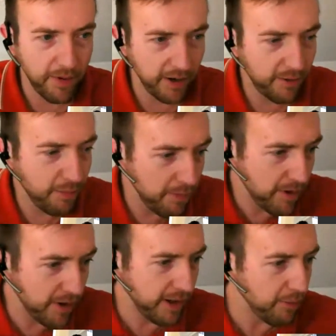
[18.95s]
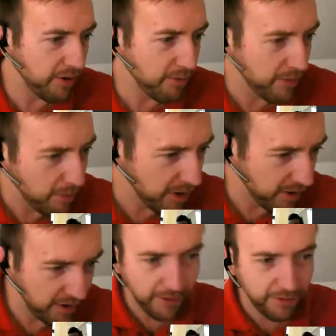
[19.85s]
it's my birthday present to
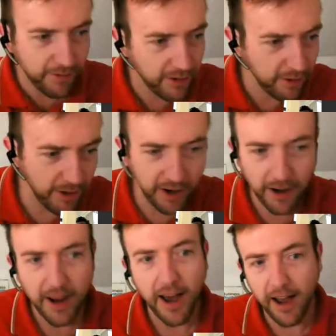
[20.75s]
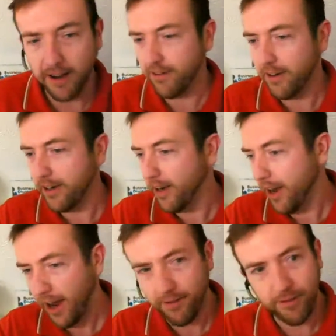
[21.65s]
myself to actually
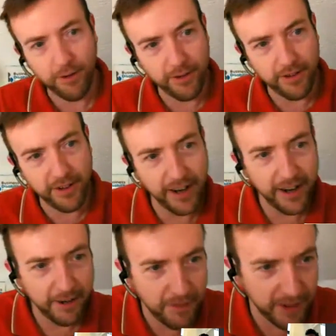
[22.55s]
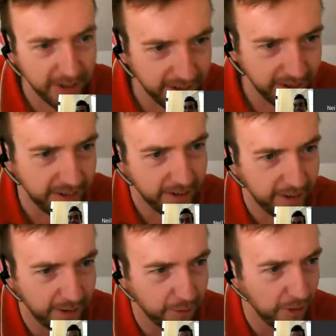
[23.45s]
have you on today, because
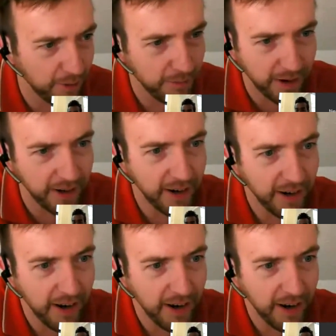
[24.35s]
this is one of my,